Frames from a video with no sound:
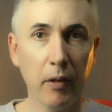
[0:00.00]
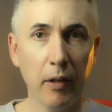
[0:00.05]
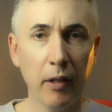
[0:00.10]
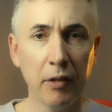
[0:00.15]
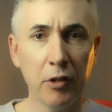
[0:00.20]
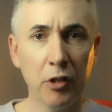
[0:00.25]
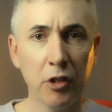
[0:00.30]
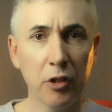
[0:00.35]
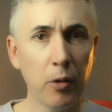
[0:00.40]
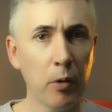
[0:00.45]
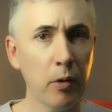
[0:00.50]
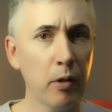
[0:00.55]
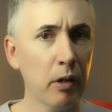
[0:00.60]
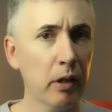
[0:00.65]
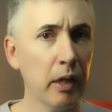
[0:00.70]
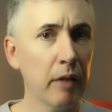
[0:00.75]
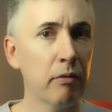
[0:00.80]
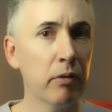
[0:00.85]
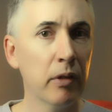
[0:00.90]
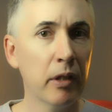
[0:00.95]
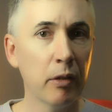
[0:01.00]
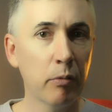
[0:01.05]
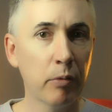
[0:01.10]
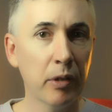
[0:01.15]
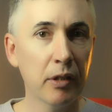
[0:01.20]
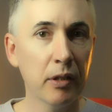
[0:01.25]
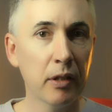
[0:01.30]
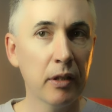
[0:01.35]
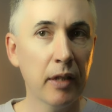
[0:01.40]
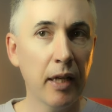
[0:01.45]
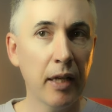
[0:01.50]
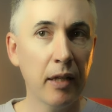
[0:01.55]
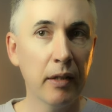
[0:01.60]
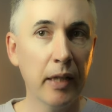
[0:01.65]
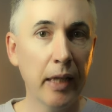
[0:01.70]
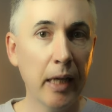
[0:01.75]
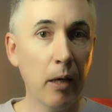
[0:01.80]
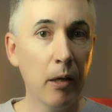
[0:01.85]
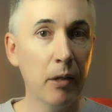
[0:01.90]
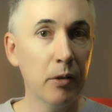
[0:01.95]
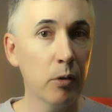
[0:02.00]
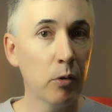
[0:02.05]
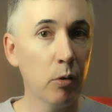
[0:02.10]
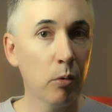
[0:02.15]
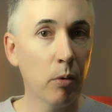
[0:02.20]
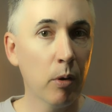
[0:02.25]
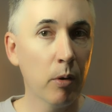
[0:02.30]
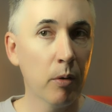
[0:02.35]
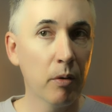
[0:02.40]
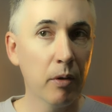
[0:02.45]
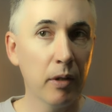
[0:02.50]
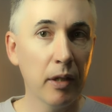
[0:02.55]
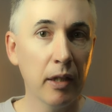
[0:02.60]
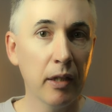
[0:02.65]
are just so cleverly written, and the character growth